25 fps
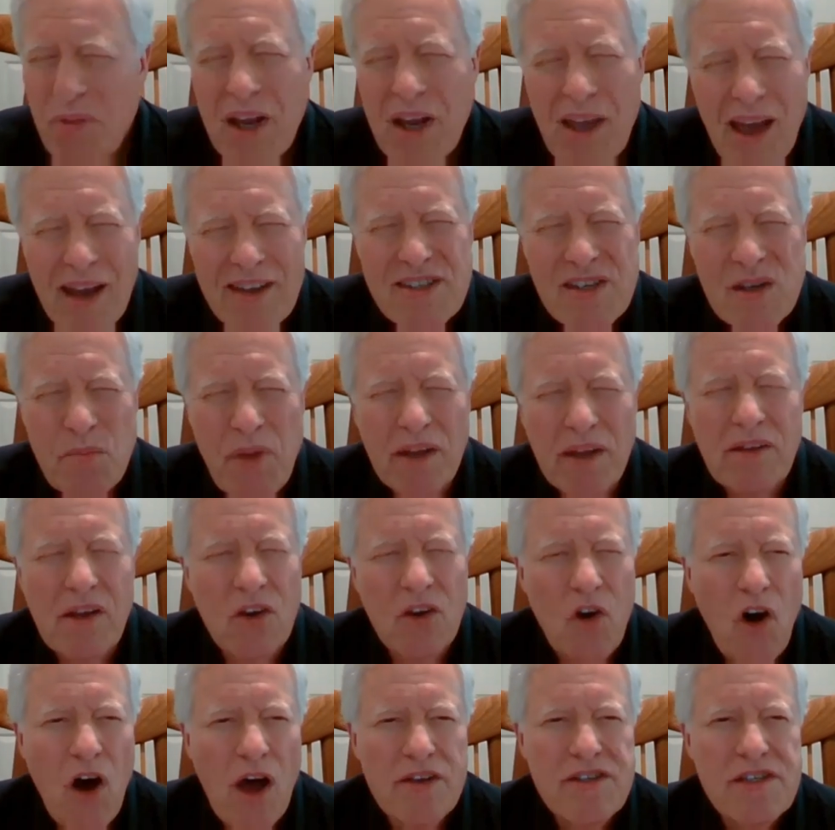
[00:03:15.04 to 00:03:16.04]
asked about the
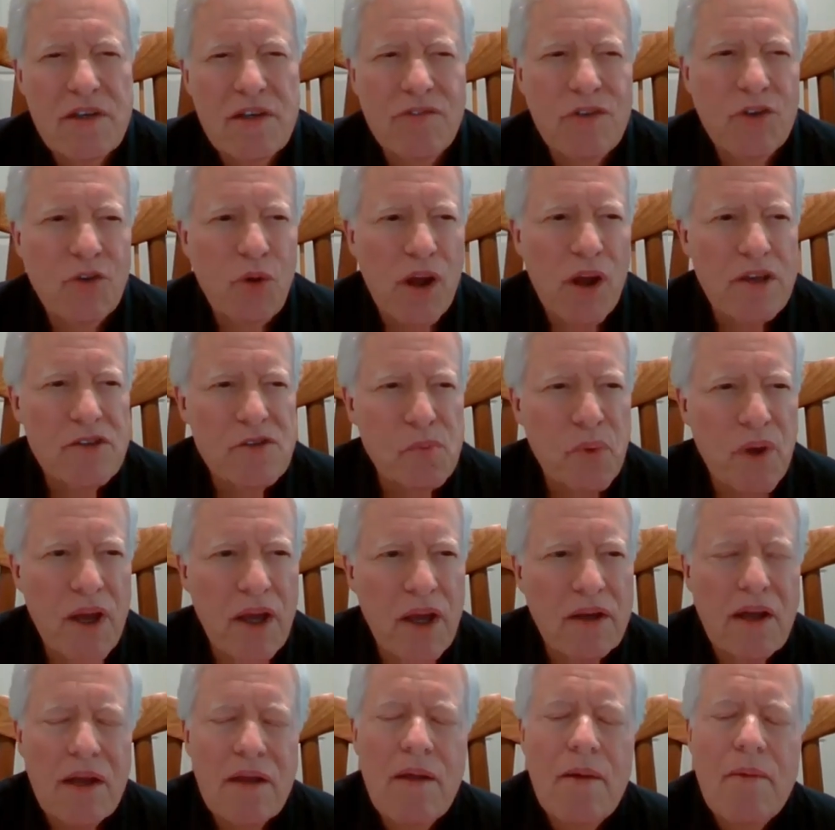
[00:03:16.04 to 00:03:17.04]
cost of a
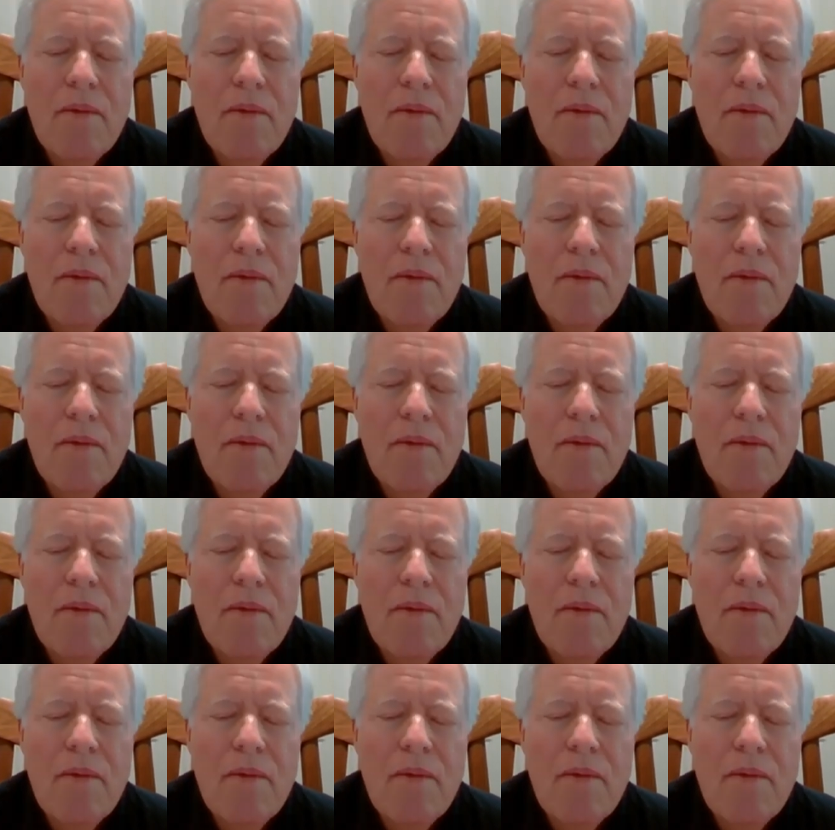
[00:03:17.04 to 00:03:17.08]
transplant.